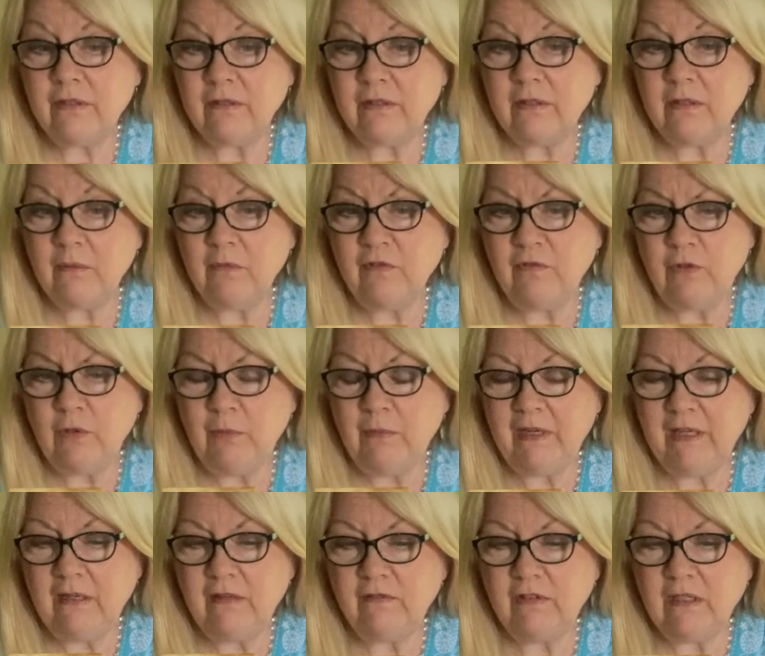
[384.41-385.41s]
Some of you
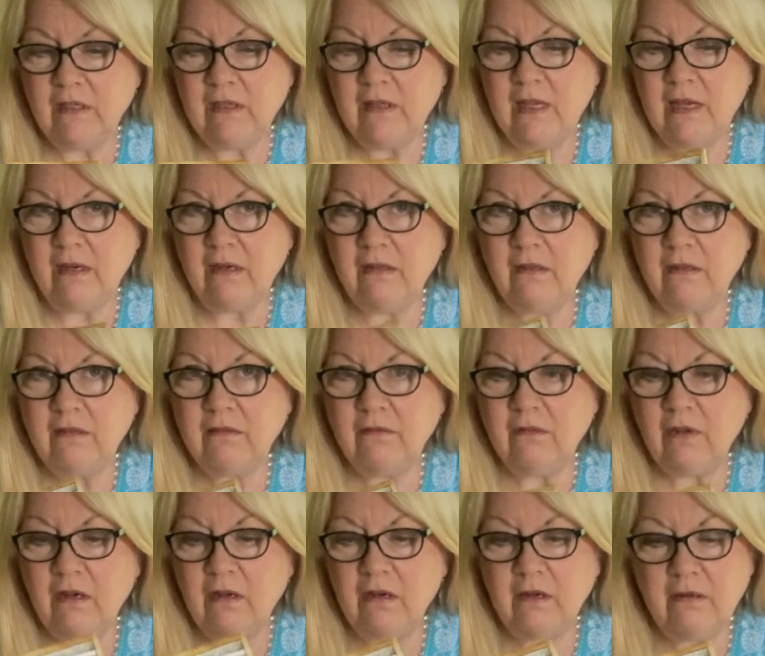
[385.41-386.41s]
may have done that
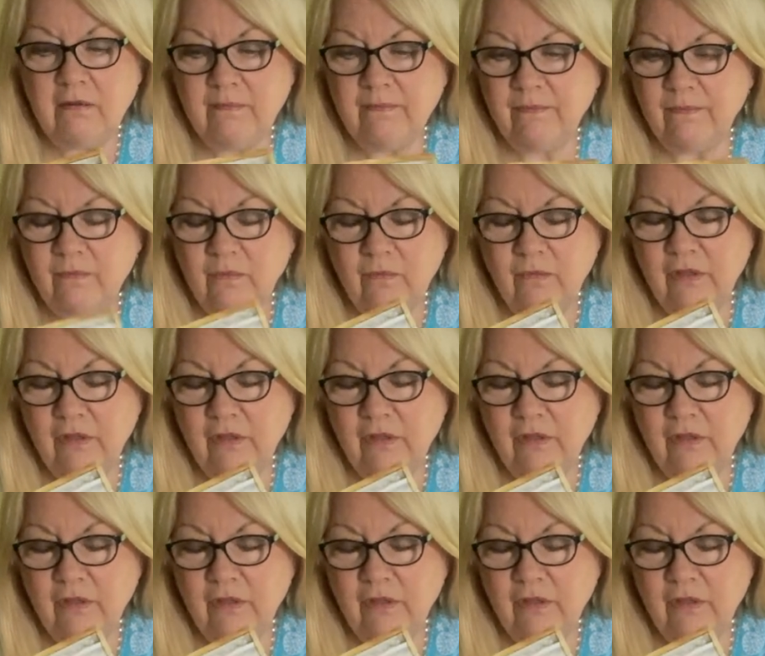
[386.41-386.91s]
um,